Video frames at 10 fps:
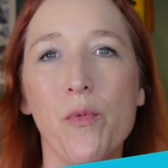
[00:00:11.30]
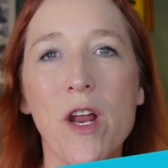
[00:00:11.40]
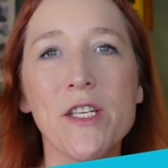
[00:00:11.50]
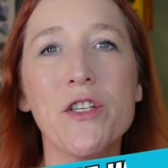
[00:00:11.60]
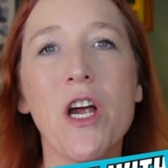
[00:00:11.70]
want
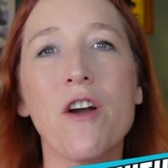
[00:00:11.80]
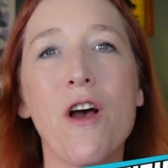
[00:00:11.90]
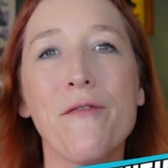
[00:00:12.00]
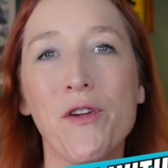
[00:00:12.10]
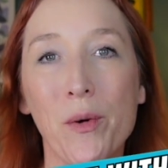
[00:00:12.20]
to start
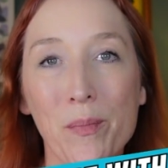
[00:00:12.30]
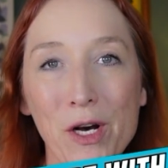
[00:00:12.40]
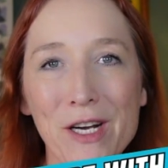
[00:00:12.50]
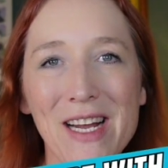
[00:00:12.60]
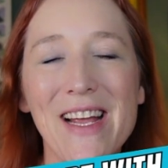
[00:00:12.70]
off your
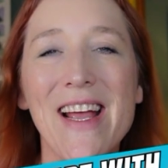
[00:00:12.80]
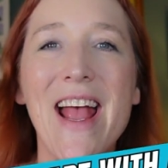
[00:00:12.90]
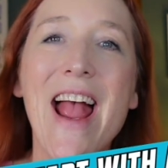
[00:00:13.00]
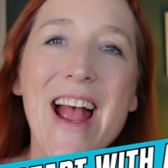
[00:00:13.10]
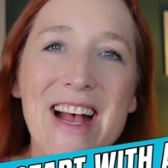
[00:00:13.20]
book
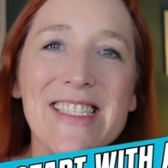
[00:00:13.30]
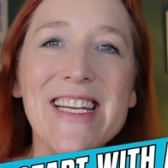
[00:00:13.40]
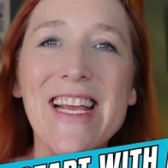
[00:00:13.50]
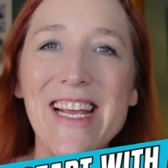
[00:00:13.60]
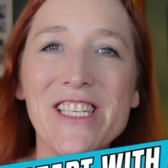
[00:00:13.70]
and
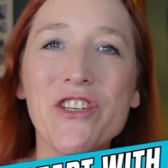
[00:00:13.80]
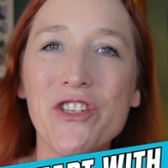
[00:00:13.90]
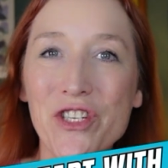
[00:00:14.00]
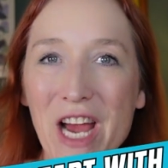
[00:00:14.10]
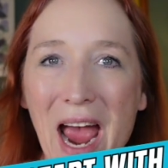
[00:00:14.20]

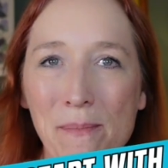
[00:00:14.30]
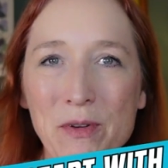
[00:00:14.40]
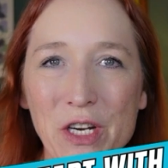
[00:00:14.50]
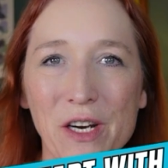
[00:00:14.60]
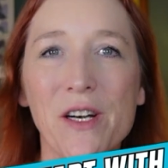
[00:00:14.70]
each
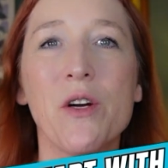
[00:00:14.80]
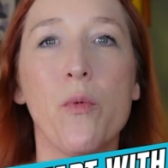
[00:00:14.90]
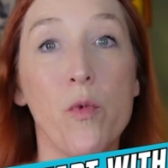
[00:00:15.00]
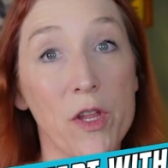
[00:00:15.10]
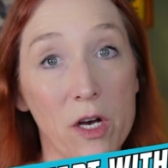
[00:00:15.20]
chapter
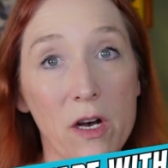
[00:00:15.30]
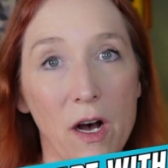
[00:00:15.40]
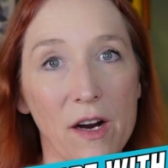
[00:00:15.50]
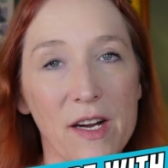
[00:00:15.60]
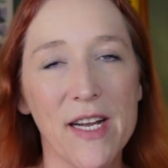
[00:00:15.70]
with a hook.